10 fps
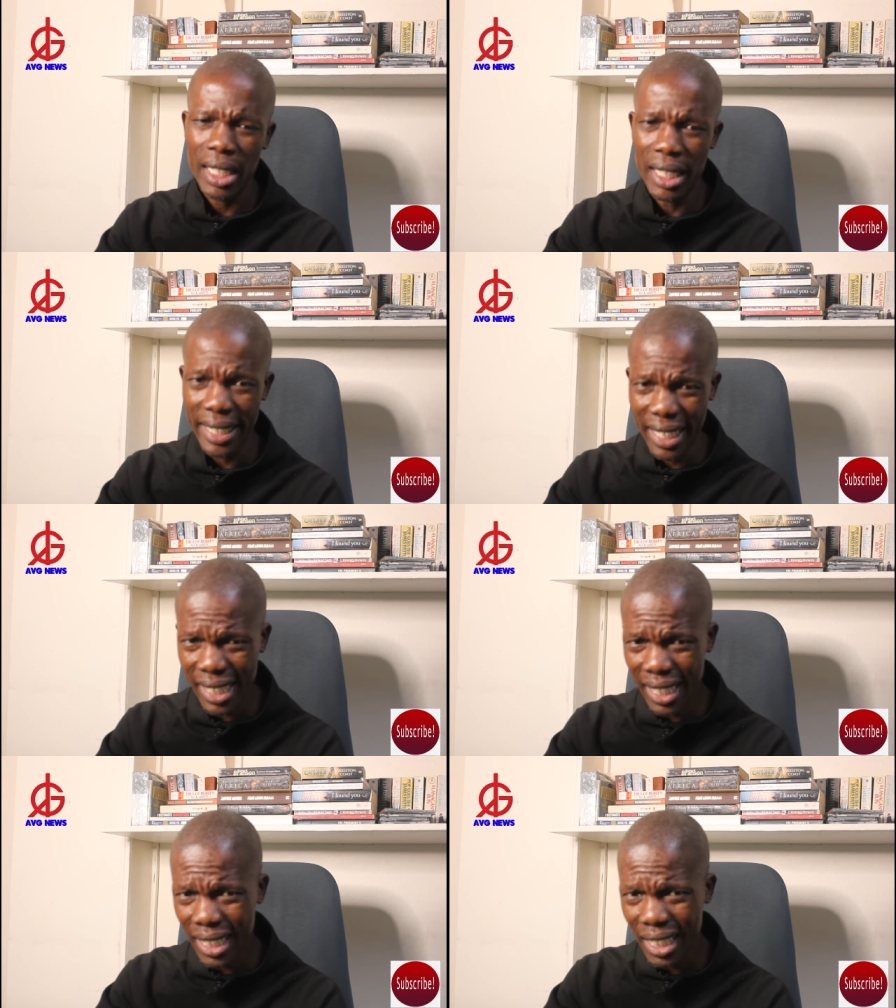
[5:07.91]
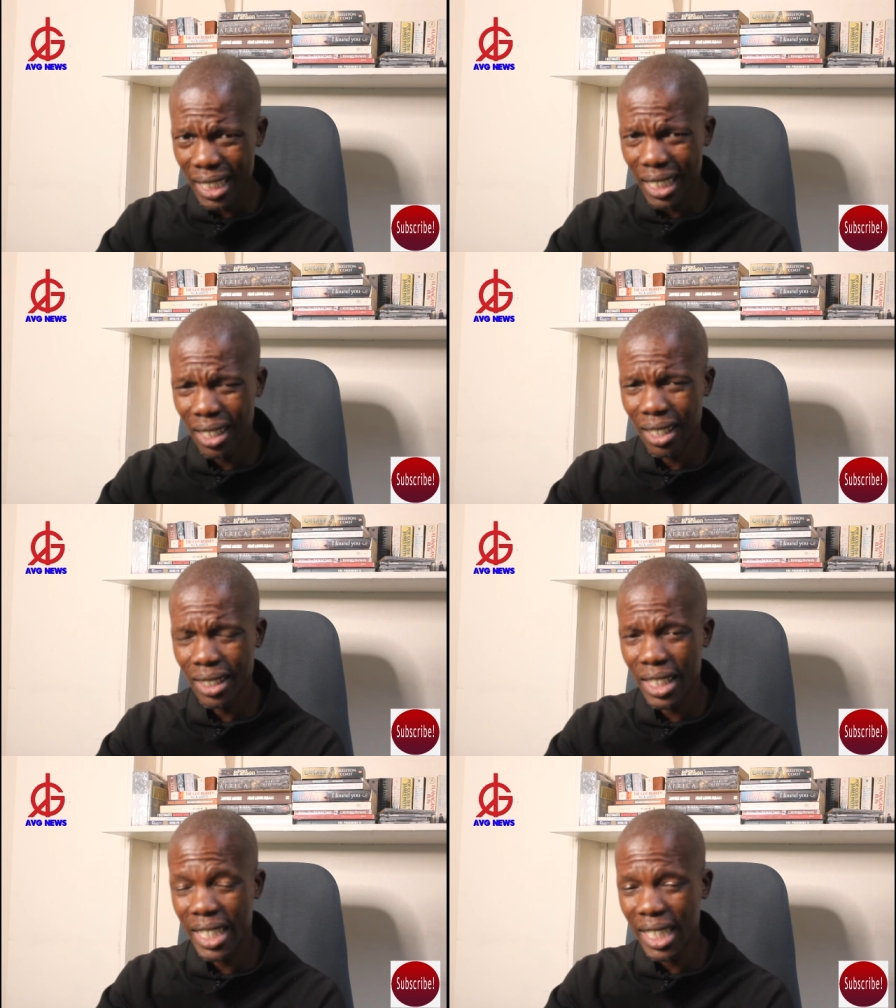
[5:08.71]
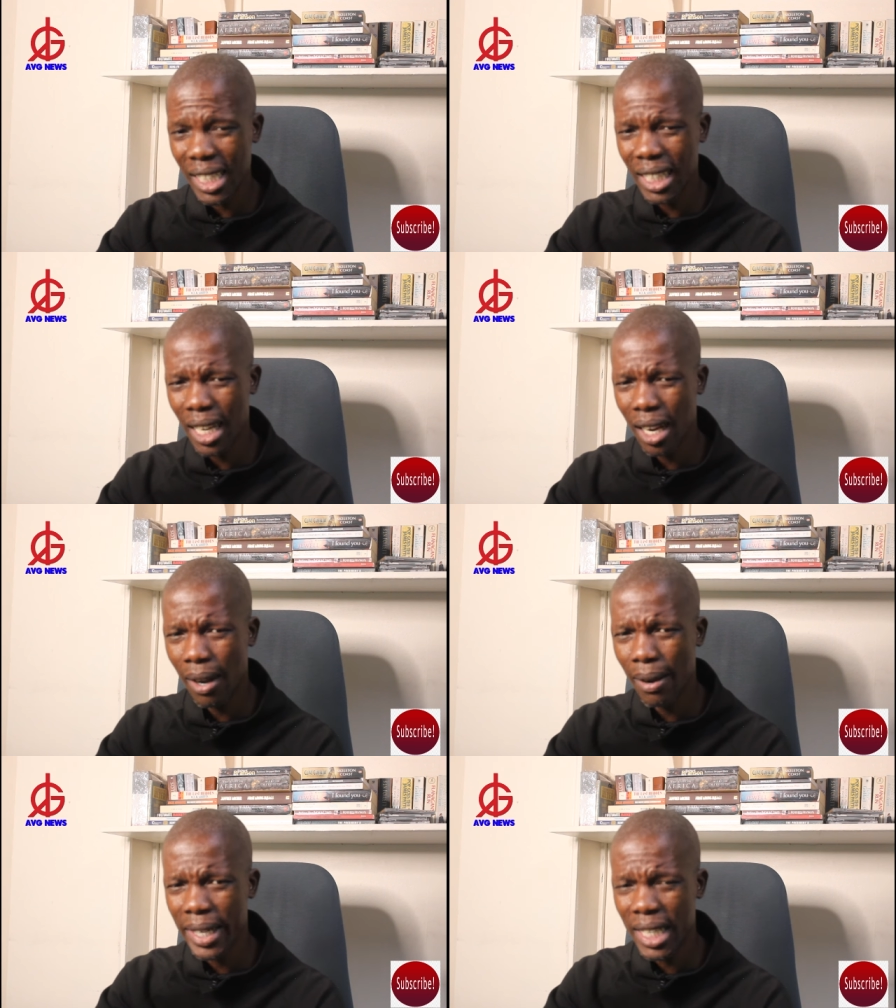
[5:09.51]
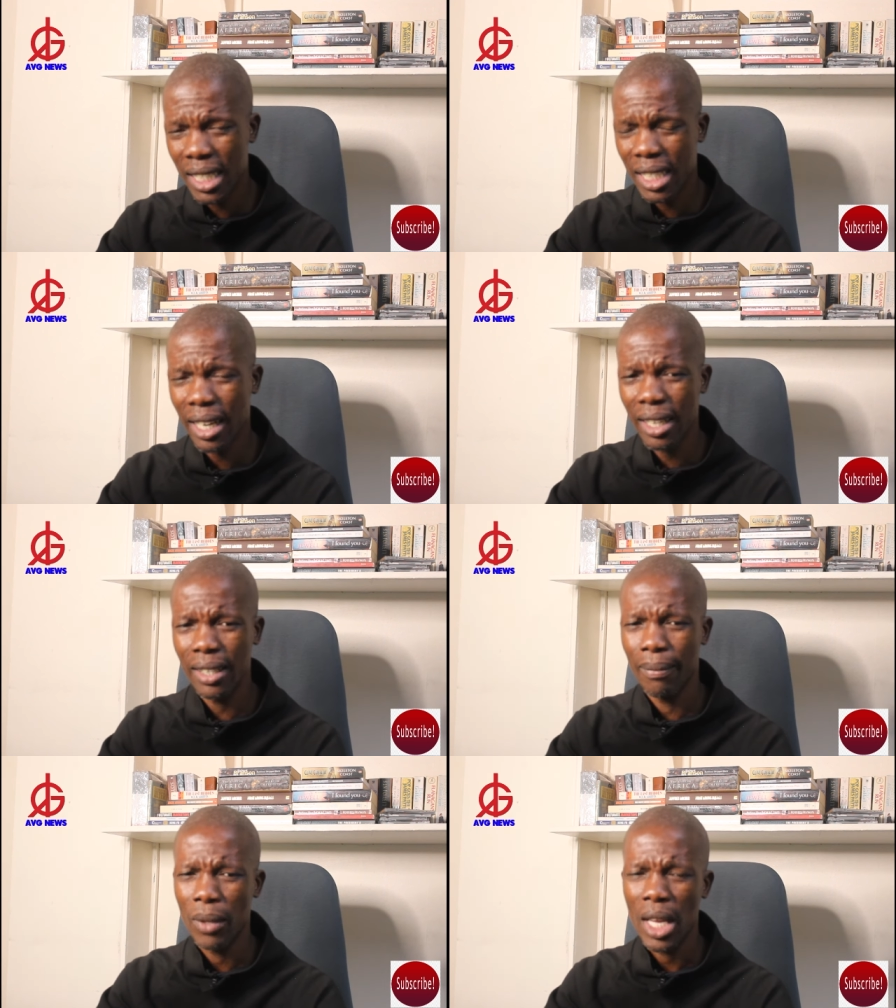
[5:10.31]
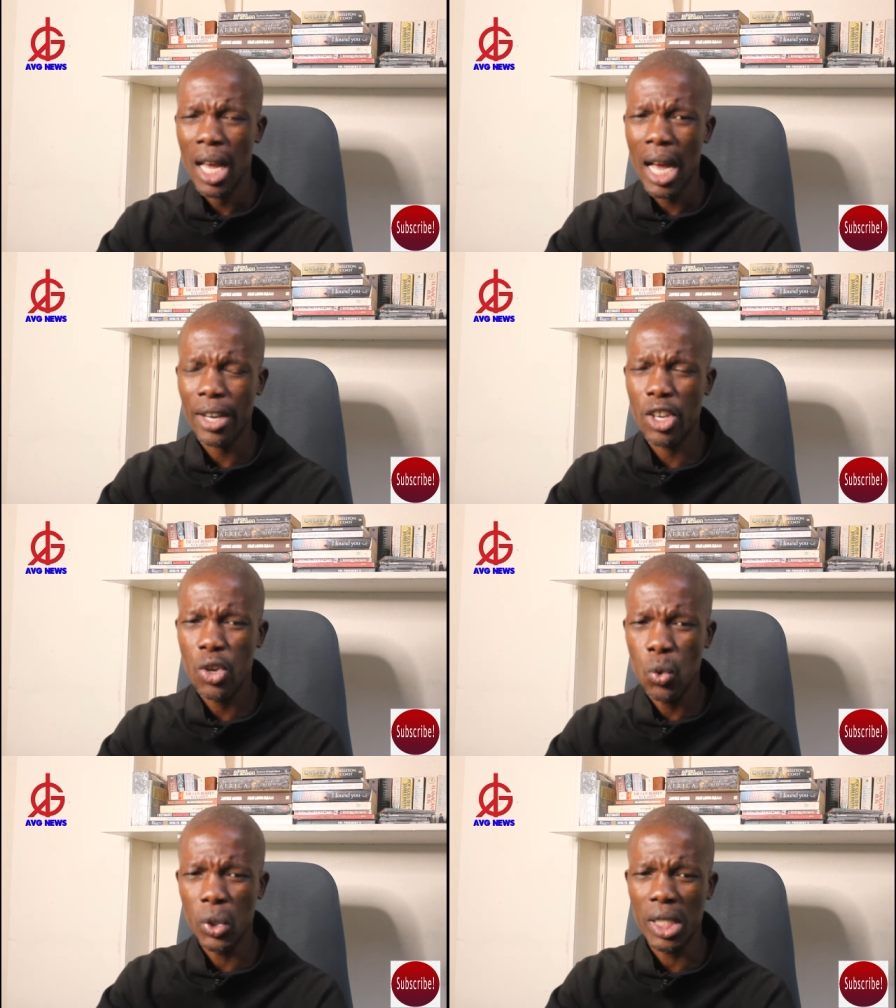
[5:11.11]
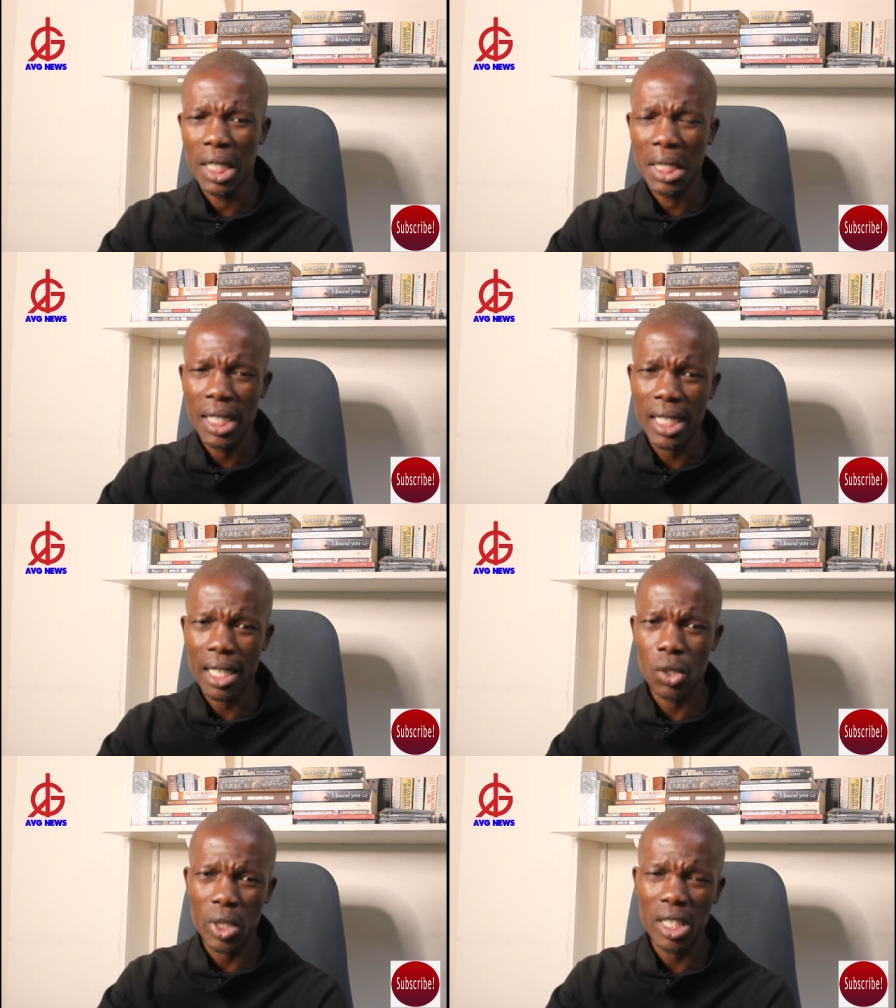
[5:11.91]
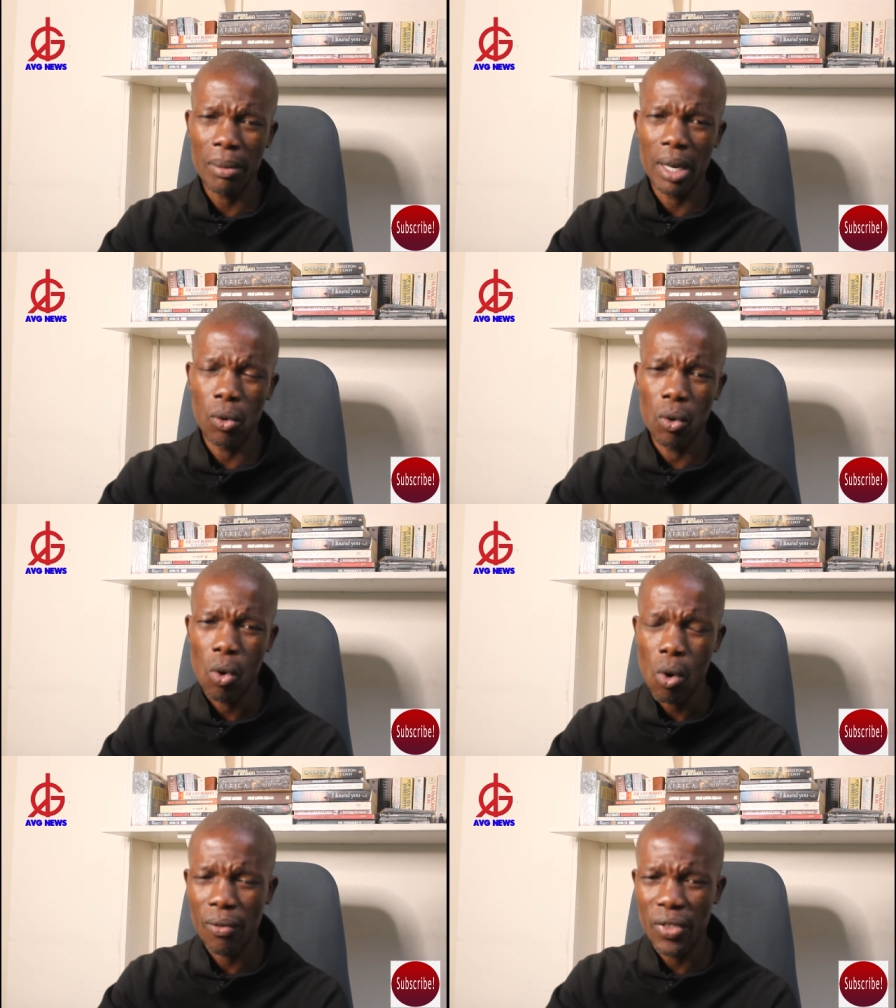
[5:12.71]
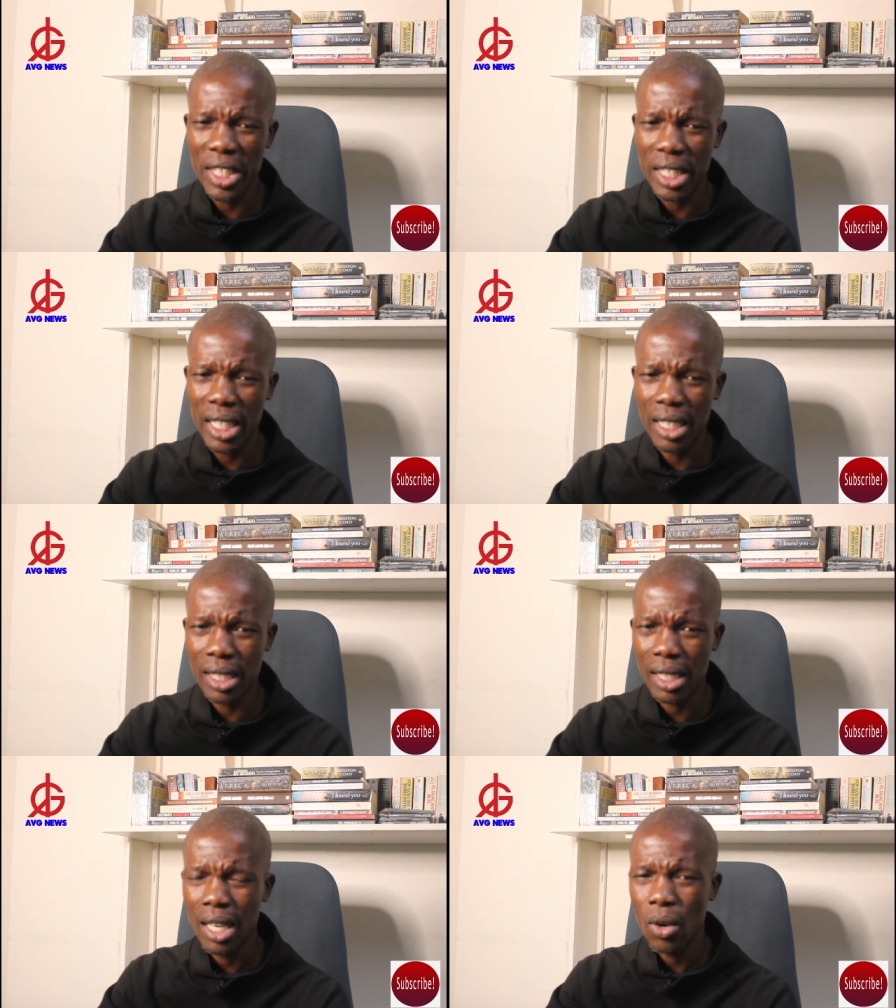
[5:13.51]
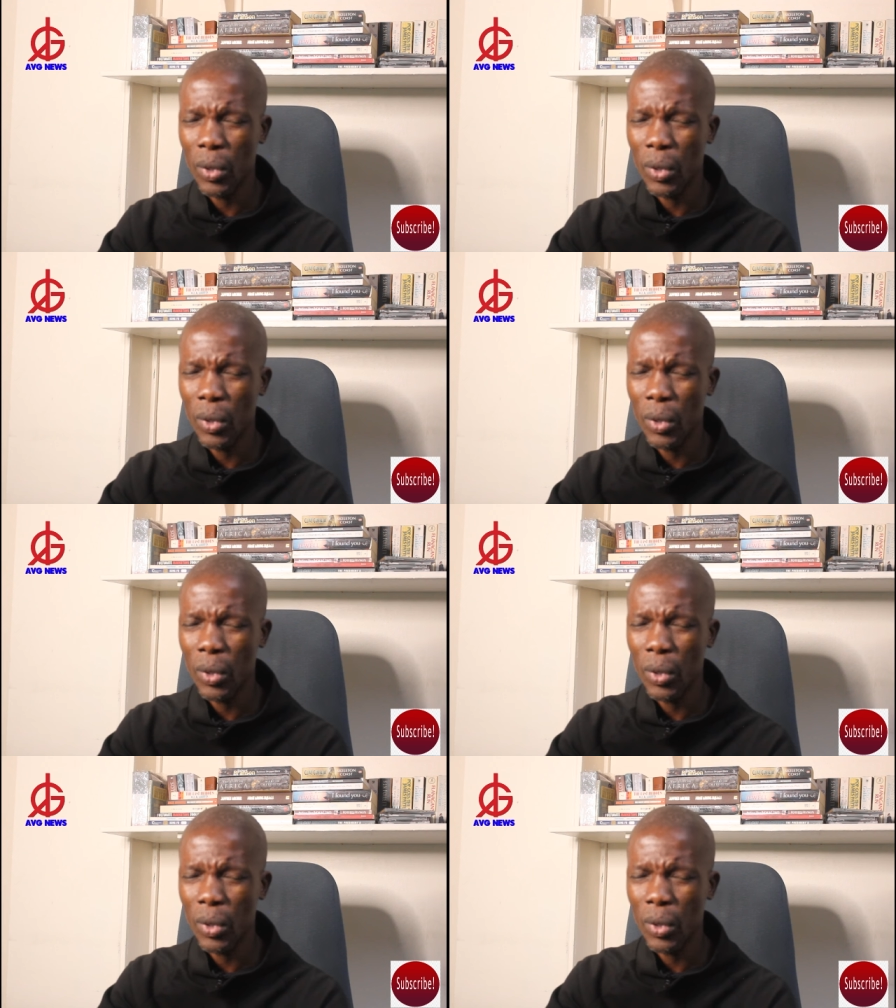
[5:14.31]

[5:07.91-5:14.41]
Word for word: He doesn't, she doesn't uh, necessarily accuse Sengezo Tshabangu of these things,